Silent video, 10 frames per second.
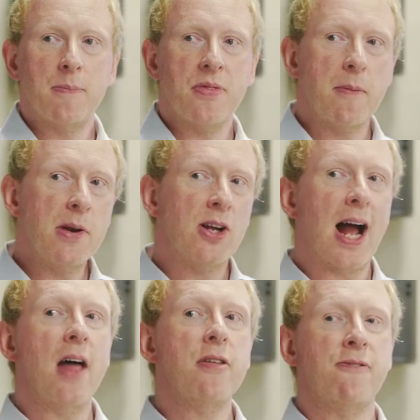Then we look at
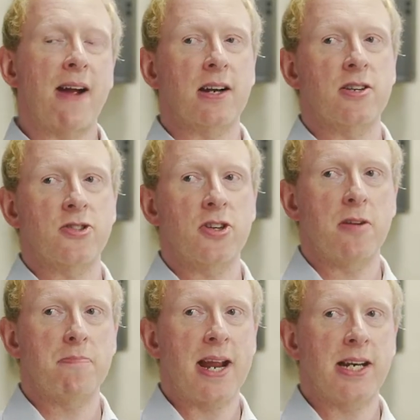other factors that
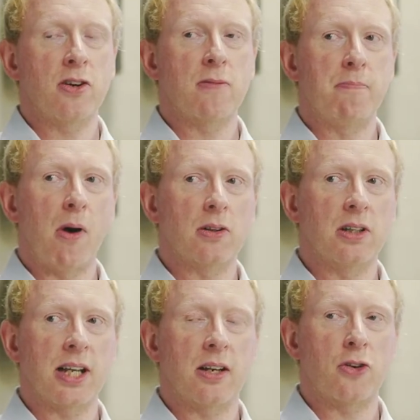you may need to
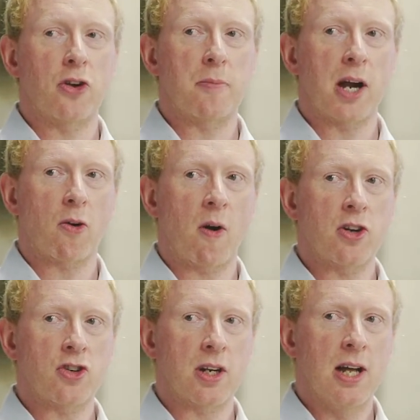model into your
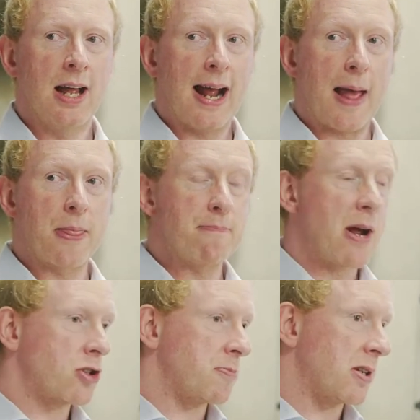migration and the
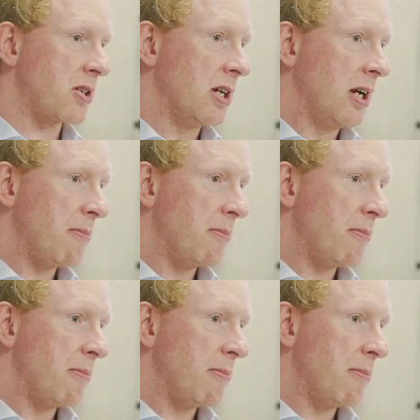measurement,